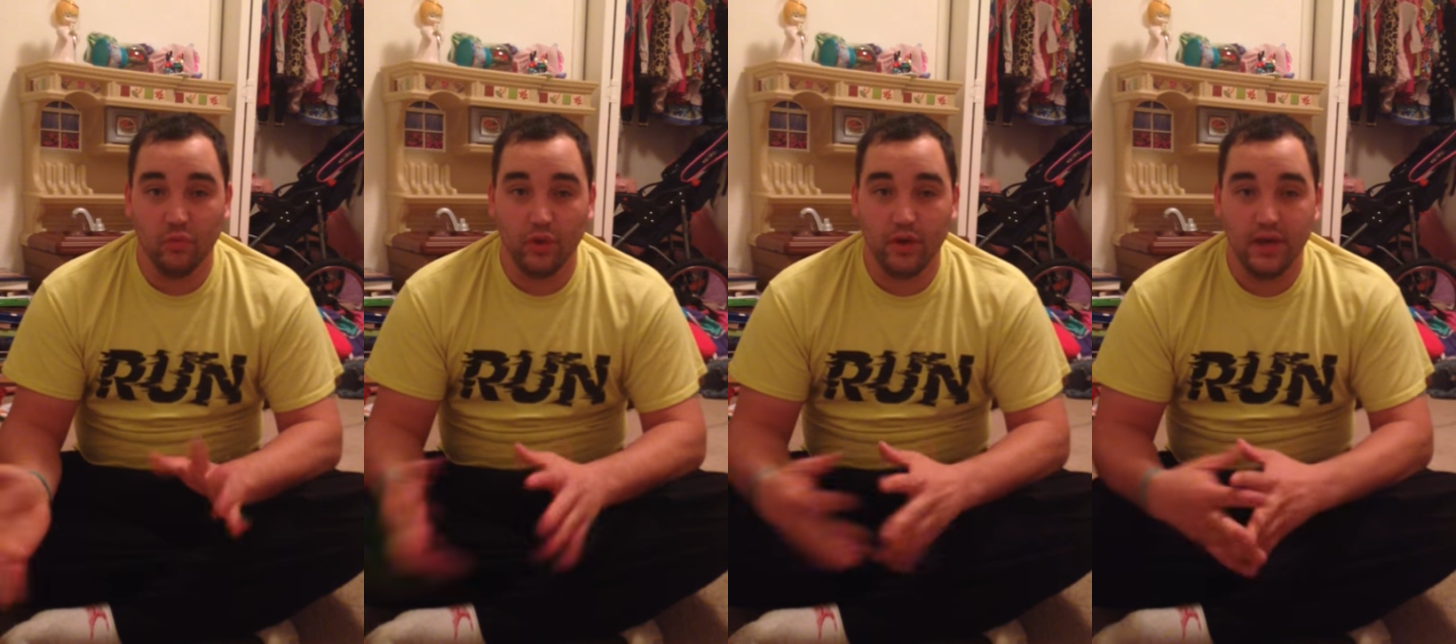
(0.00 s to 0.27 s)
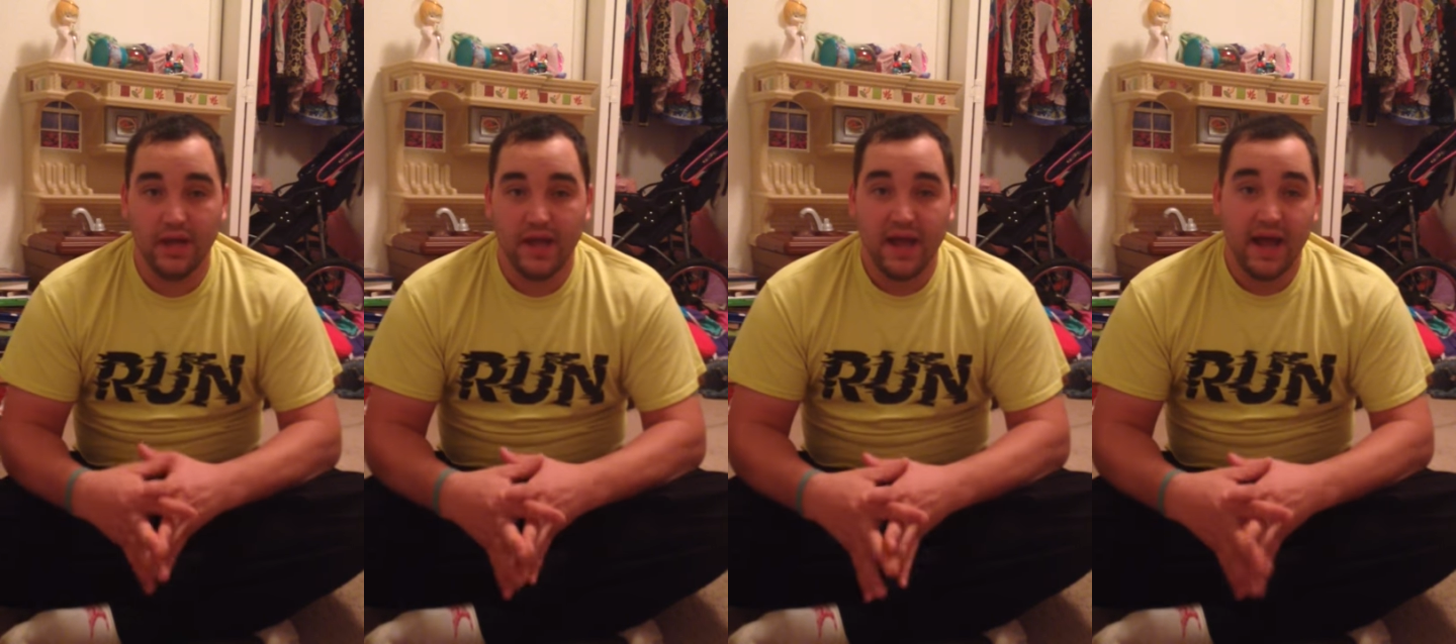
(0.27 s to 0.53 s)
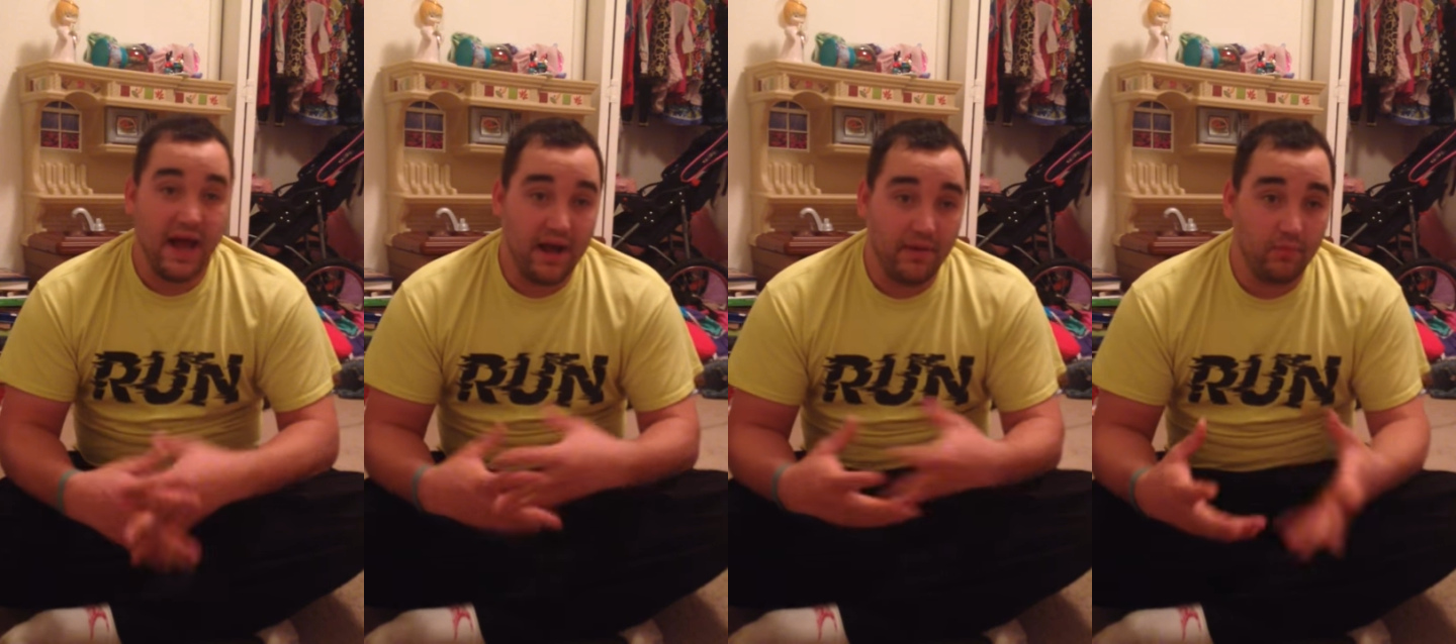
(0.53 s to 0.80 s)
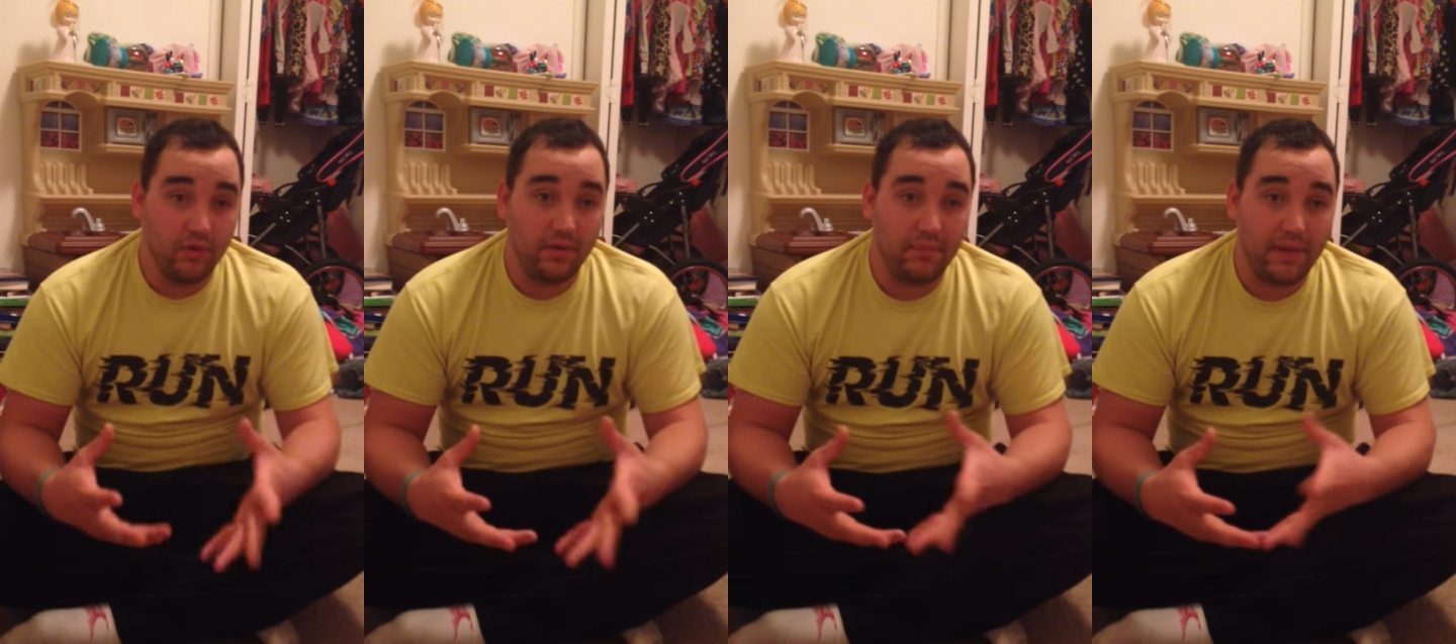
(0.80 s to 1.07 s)
one, I
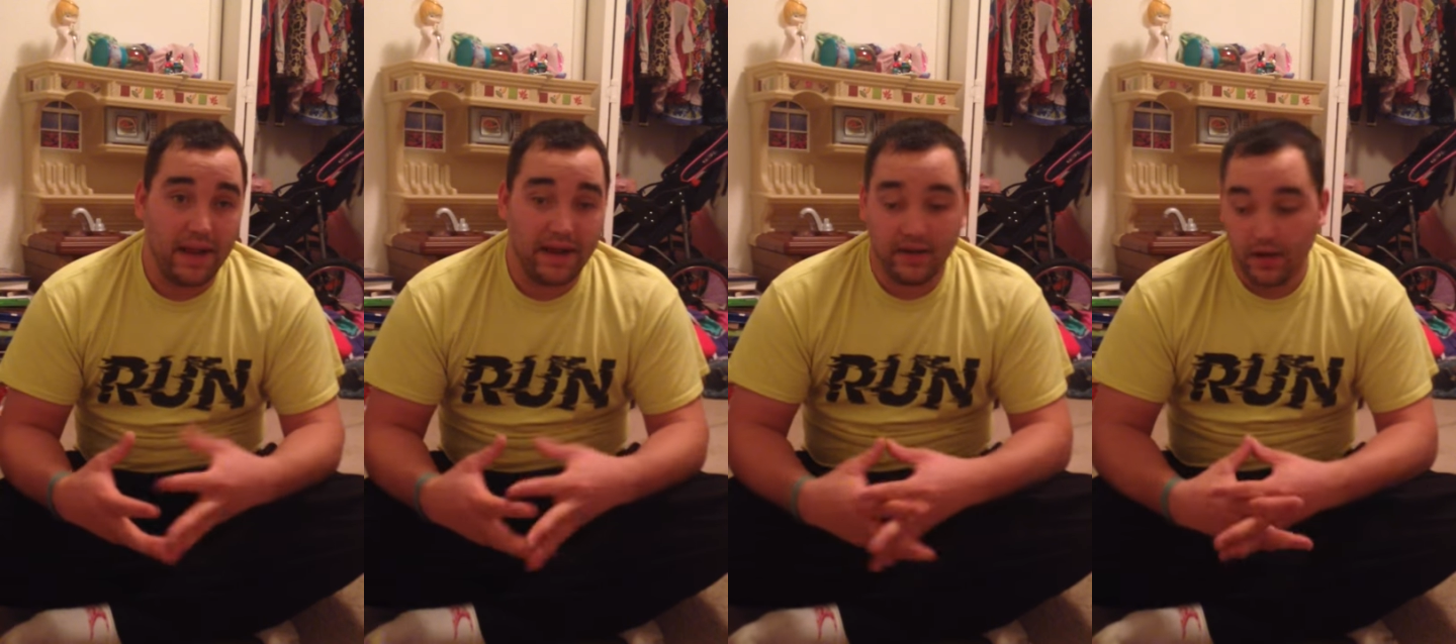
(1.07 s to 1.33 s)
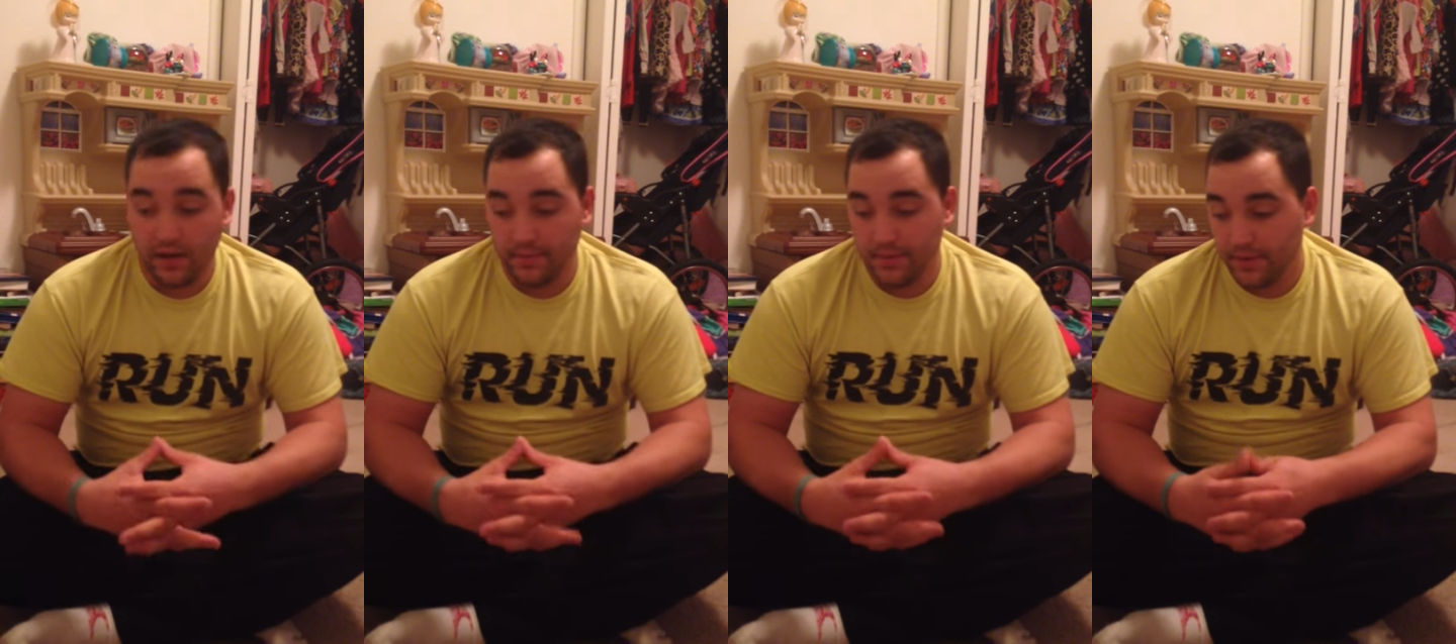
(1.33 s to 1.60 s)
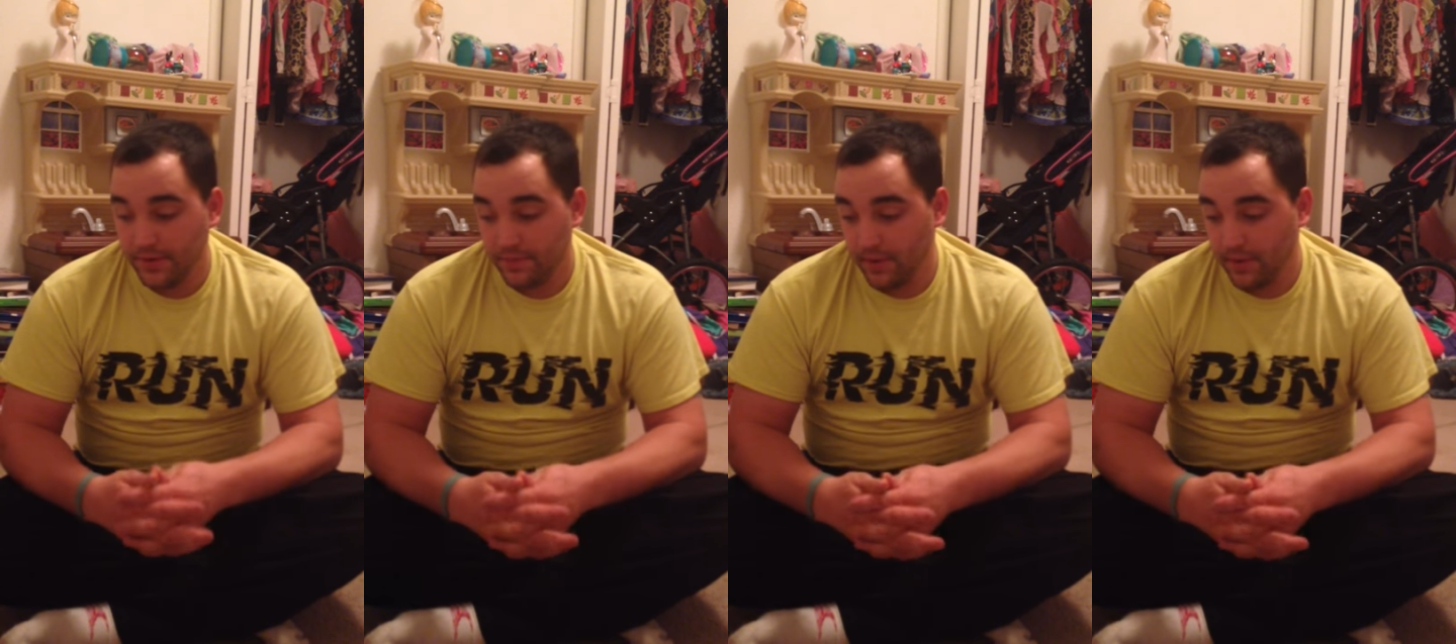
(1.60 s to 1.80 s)
want to back it up.